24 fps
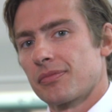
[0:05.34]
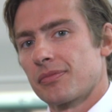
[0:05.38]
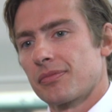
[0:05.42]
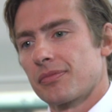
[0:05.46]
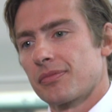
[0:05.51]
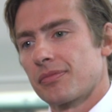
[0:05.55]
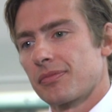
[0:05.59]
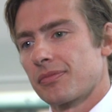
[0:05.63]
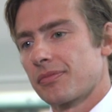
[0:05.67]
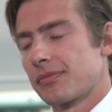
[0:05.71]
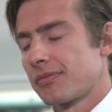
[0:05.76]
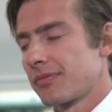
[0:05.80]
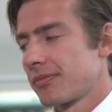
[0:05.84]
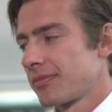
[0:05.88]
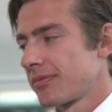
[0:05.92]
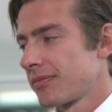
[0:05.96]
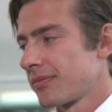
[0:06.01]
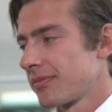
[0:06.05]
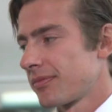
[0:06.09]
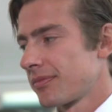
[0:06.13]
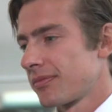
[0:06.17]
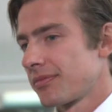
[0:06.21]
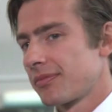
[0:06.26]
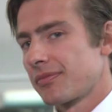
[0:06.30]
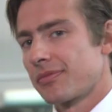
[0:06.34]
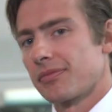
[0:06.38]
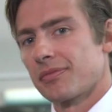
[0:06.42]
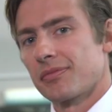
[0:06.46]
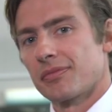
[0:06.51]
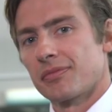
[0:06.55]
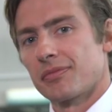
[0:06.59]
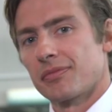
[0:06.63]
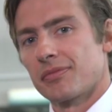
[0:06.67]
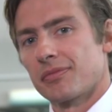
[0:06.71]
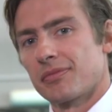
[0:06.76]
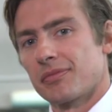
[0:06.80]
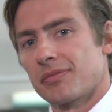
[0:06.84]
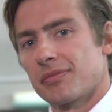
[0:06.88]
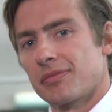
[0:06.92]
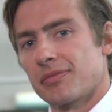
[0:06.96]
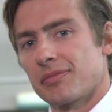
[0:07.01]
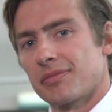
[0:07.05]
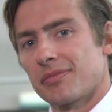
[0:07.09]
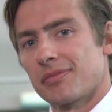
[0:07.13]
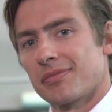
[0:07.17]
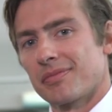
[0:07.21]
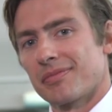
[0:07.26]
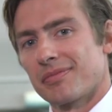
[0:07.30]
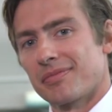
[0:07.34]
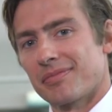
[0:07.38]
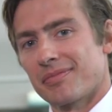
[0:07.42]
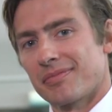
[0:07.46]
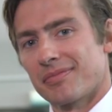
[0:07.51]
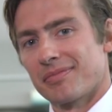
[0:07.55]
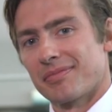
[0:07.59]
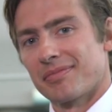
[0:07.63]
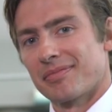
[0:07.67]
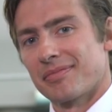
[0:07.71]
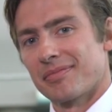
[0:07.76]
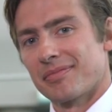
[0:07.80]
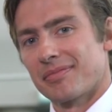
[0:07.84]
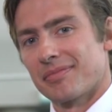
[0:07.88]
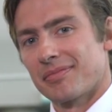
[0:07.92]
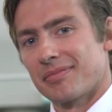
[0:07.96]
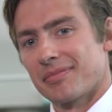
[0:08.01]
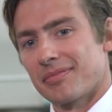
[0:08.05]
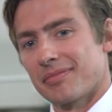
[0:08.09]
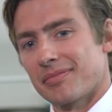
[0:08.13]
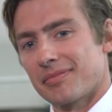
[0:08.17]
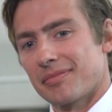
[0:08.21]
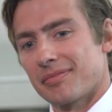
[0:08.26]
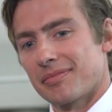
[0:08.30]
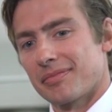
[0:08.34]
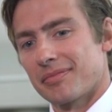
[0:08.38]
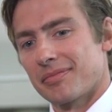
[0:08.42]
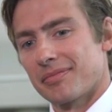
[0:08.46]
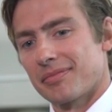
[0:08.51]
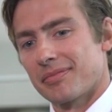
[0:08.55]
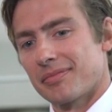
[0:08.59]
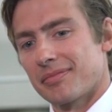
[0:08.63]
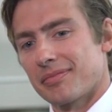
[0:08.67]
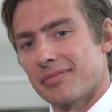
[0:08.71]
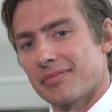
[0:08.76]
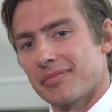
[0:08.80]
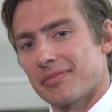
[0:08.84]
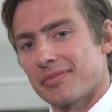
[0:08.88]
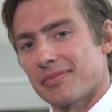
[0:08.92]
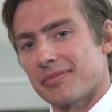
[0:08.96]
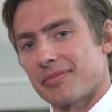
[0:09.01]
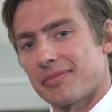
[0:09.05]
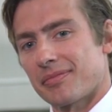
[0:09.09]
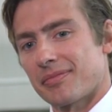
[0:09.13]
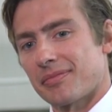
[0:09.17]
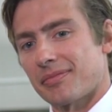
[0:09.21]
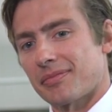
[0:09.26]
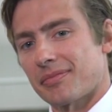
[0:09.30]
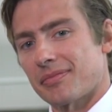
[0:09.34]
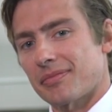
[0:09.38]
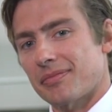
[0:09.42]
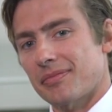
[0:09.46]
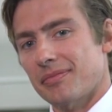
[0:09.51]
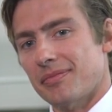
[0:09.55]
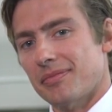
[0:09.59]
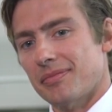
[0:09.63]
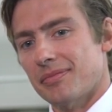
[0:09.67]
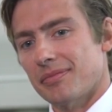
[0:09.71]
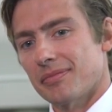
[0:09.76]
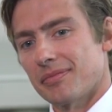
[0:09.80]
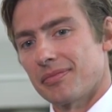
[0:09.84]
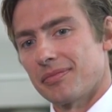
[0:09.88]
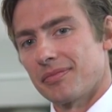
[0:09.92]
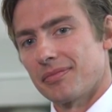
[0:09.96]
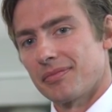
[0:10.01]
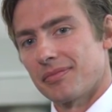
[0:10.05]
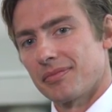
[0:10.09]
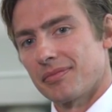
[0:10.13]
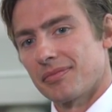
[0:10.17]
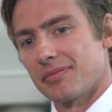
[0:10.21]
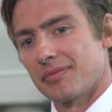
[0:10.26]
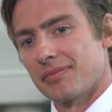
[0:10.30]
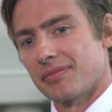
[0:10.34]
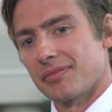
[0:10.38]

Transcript: No words are spoken by the person on screen.